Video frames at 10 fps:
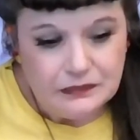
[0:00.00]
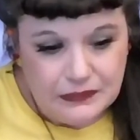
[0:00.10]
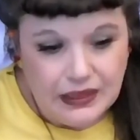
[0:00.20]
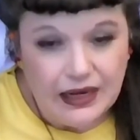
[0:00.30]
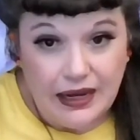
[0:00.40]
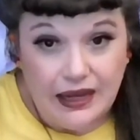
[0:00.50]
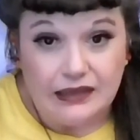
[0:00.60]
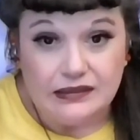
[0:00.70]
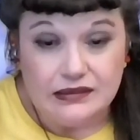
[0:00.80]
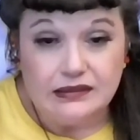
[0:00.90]

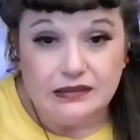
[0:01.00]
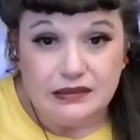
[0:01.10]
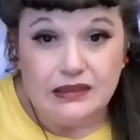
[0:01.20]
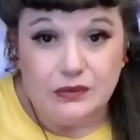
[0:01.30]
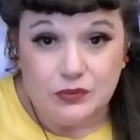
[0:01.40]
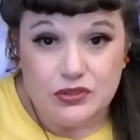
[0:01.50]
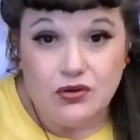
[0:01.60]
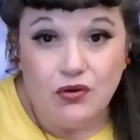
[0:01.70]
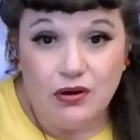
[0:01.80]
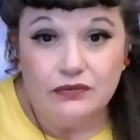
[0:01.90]
And it was
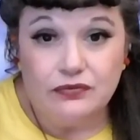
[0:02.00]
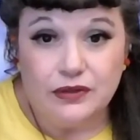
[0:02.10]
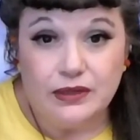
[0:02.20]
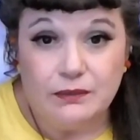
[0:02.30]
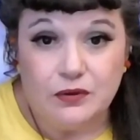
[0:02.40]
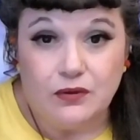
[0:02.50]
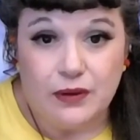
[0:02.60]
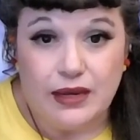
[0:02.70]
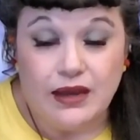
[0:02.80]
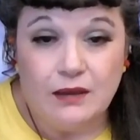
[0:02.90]
hard for him
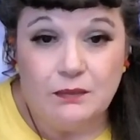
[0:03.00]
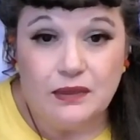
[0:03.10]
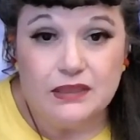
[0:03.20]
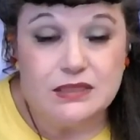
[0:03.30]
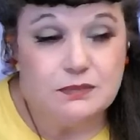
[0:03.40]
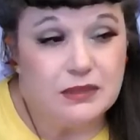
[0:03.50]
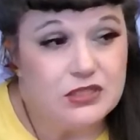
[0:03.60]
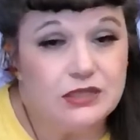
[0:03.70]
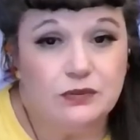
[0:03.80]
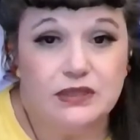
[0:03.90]
growing up,
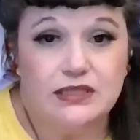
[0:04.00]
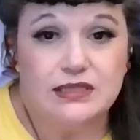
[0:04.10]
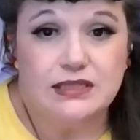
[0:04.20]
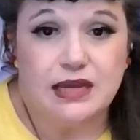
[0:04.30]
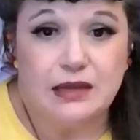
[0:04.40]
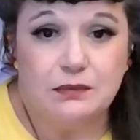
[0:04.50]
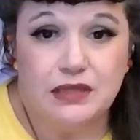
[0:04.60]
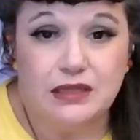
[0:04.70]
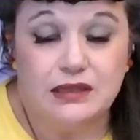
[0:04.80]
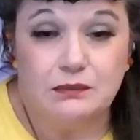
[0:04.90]
especially with his dad
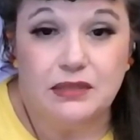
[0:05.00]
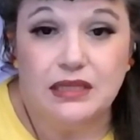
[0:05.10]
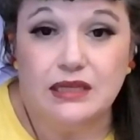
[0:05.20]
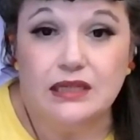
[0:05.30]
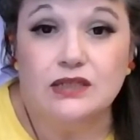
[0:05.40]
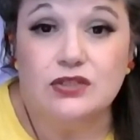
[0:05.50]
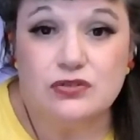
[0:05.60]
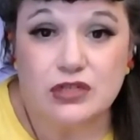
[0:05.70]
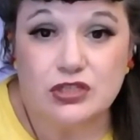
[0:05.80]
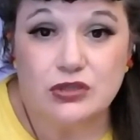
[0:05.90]
being a
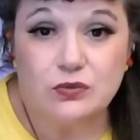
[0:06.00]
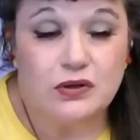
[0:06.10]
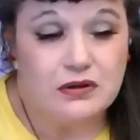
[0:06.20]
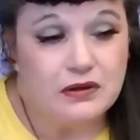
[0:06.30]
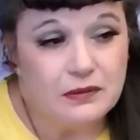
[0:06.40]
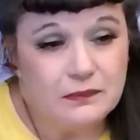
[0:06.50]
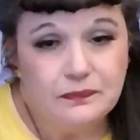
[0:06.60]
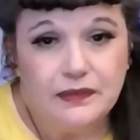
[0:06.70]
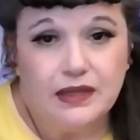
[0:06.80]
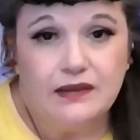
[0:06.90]
construction worker.
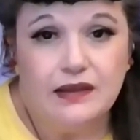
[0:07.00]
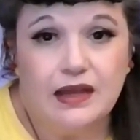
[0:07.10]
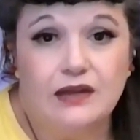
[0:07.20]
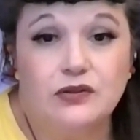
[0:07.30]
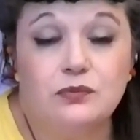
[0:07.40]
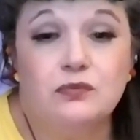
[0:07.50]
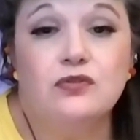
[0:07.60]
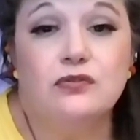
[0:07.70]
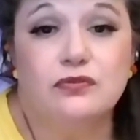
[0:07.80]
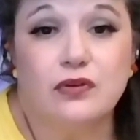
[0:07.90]
They had to
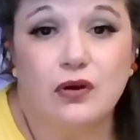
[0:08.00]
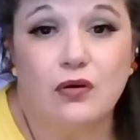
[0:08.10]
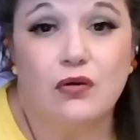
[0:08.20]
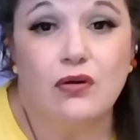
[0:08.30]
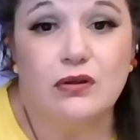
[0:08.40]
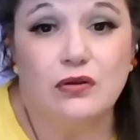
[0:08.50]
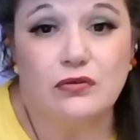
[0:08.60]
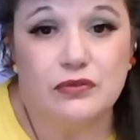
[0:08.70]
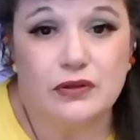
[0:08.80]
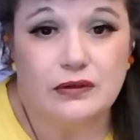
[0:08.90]
move all
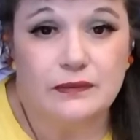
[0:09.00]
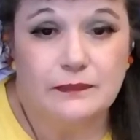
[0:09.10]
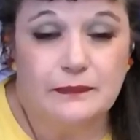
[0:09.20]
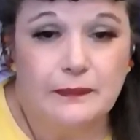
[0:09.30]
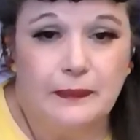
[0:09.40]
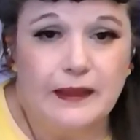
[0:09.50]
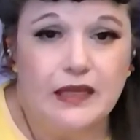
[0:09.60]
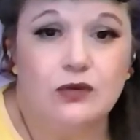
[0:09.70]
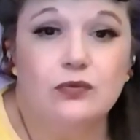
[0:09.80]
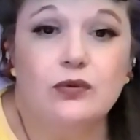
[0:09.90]
over. He
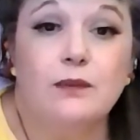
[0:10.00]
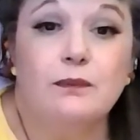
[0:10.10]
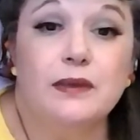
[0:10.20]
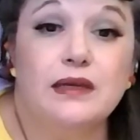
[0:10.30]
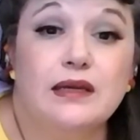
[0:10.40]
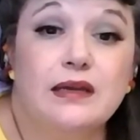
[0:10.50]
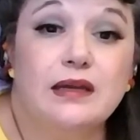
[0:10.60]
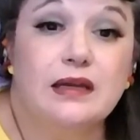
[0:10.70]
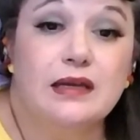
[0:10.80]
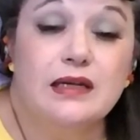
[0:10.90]
grew up
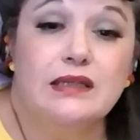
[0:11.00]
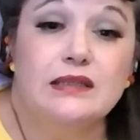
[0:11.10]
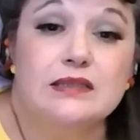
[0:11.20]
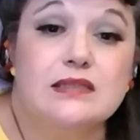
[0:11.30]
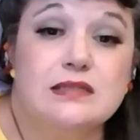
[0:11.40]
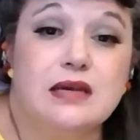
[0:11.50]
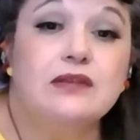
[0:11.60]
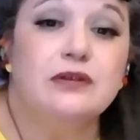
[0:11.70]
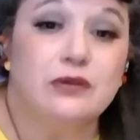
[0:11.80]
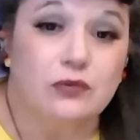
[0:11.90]
in
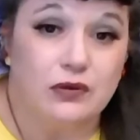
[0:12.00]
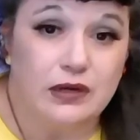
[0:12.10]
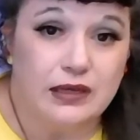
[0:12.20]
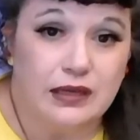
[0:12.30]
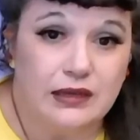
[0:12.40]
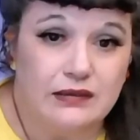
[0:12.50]
southern Oregon.